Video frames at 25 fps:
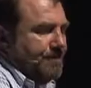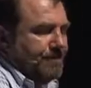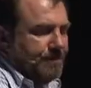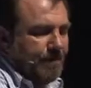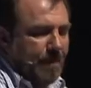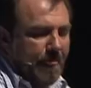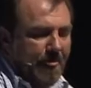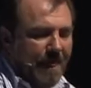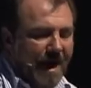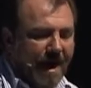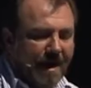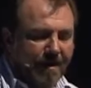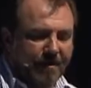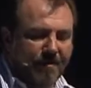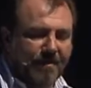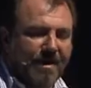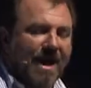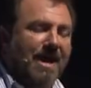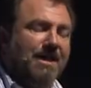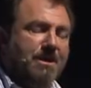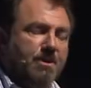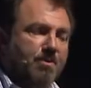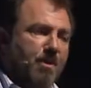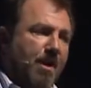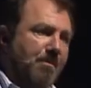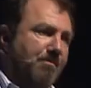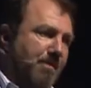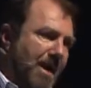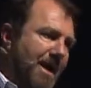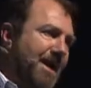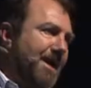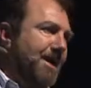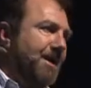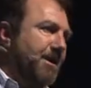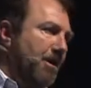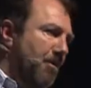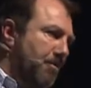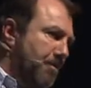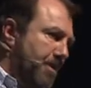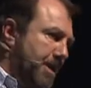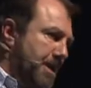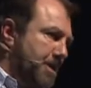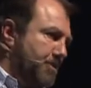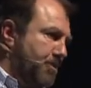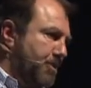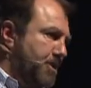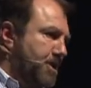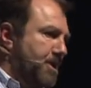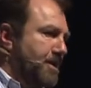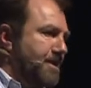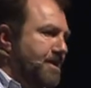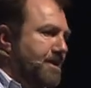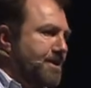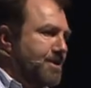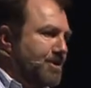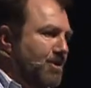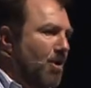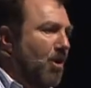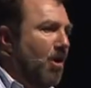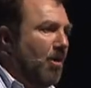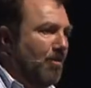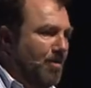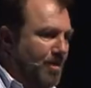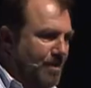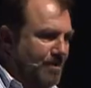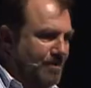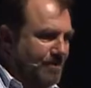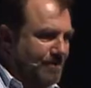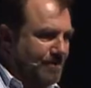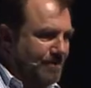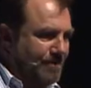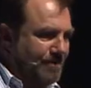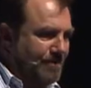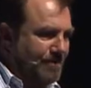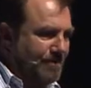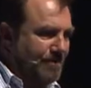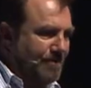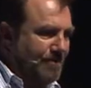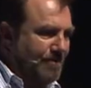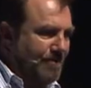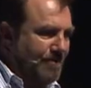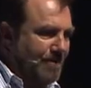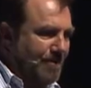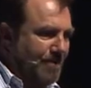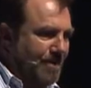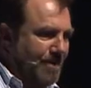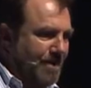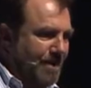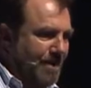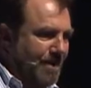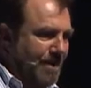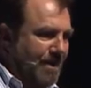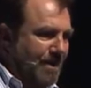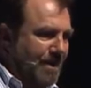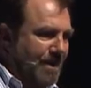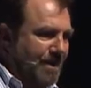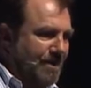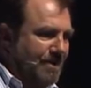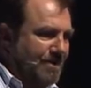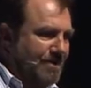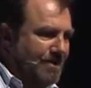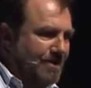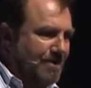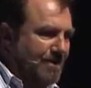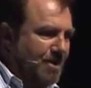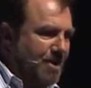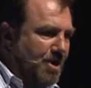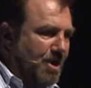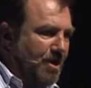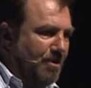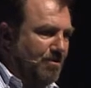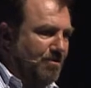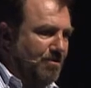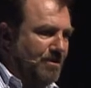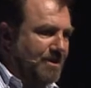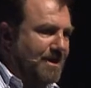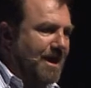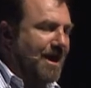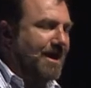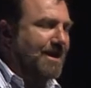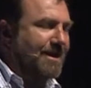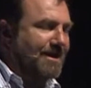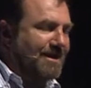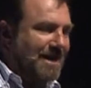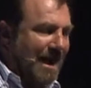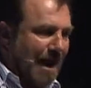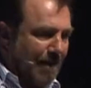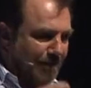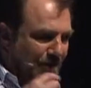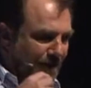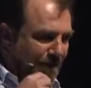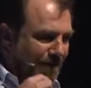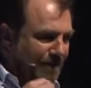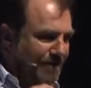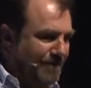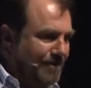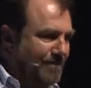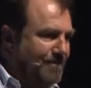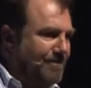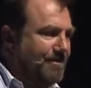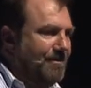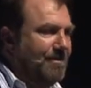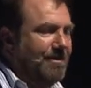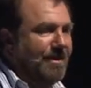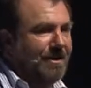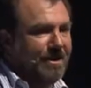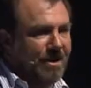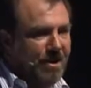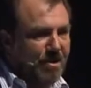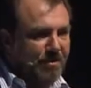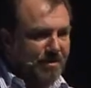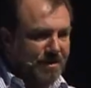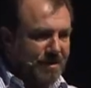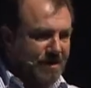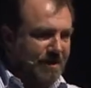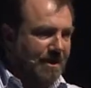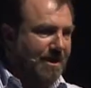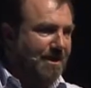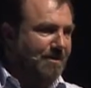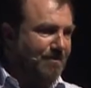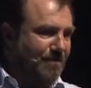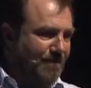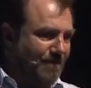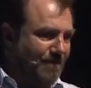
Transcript: Now, that's where many companies would just stop and, you know, take a tablet and go to sleep.